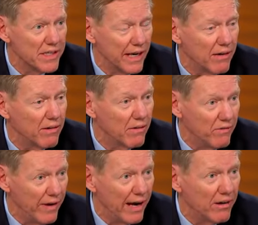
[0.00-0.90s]
now of the
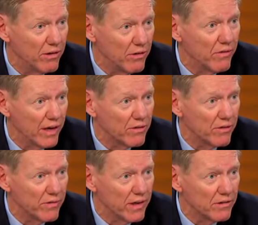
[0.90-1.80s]
value of
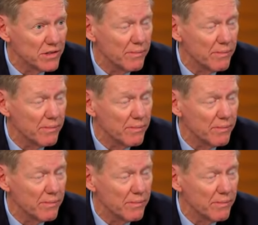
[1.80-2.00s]
electric vehicles,